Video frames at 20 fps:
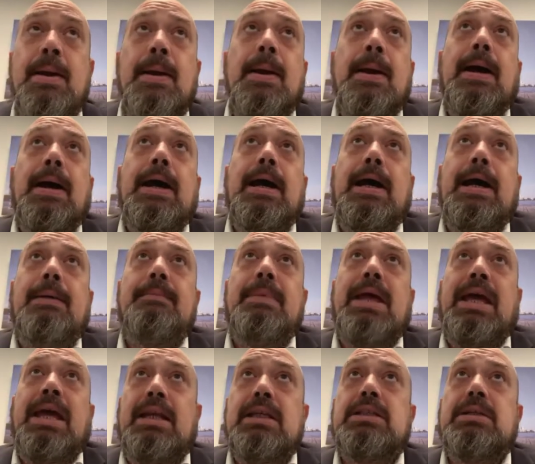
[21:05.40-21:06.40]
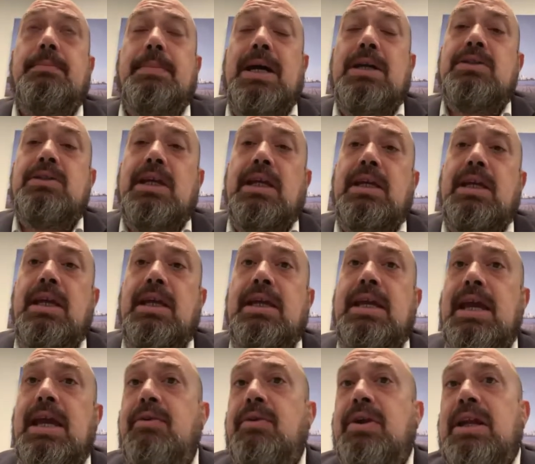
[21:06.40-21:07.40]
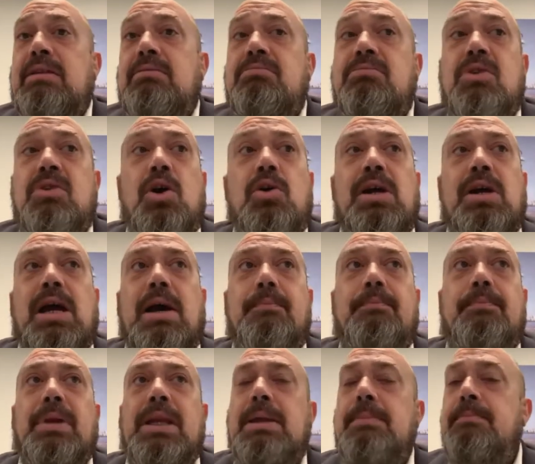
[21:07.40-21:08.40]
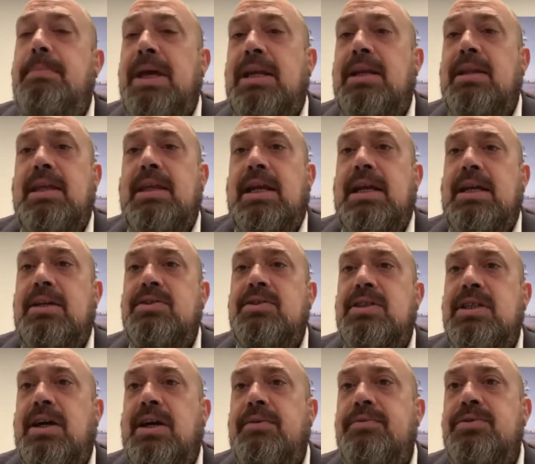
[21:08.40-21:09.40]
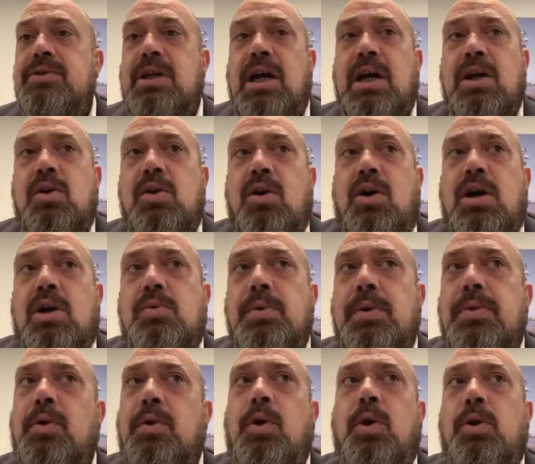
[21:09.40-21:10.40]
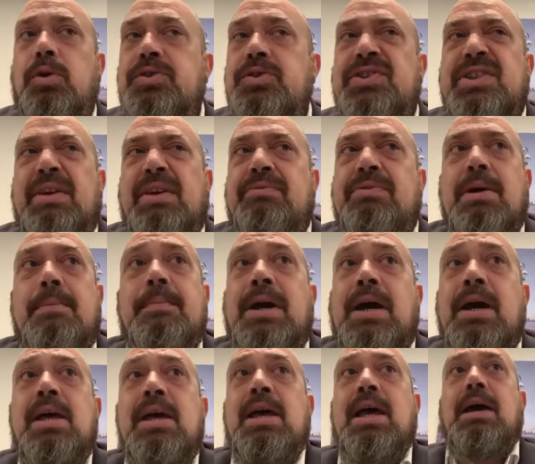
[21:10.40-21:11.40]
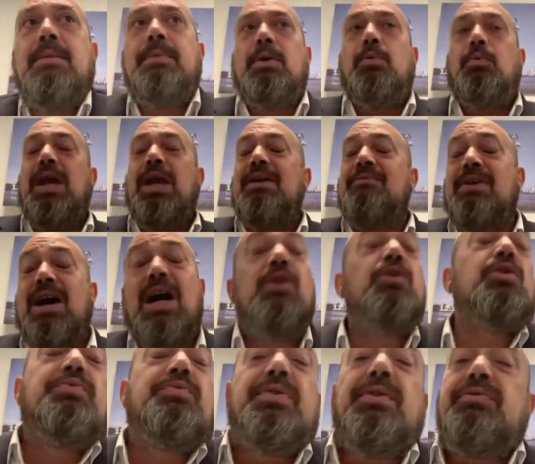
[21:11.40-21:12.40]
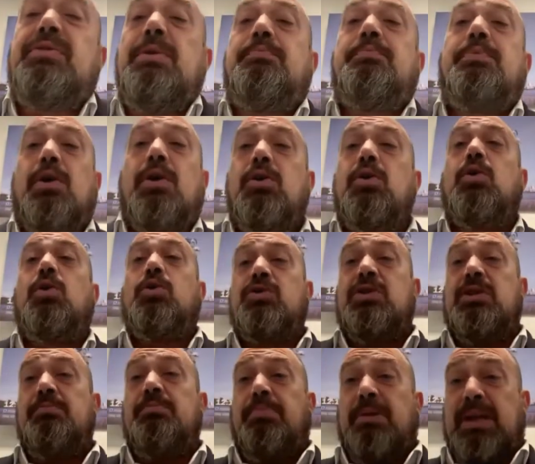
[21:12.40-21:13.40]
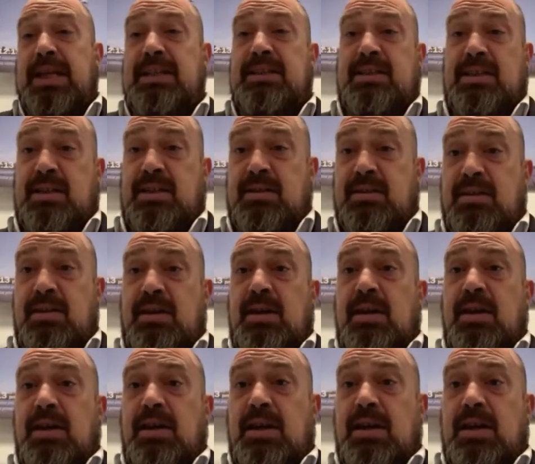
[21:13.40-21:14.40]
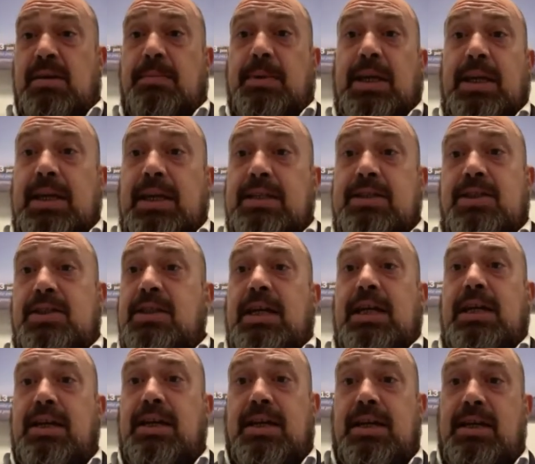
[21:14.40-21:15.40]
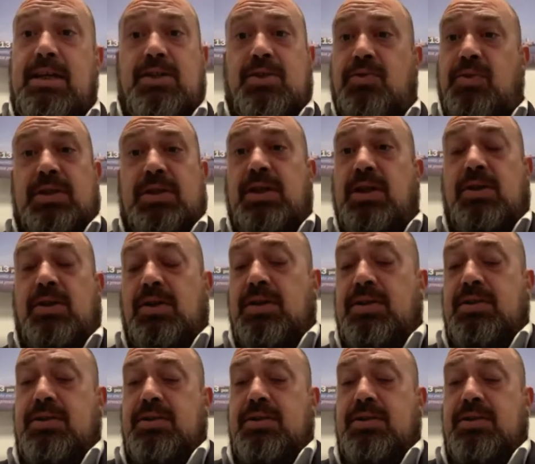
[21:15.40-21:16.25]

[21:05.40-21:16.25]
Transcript: Um, and it's about taking care. And no company better than ourselves, Accor, with all safe. That I mean, we have 150 protocols in place here. I mean, well, it's, it's yeah. ridiculous.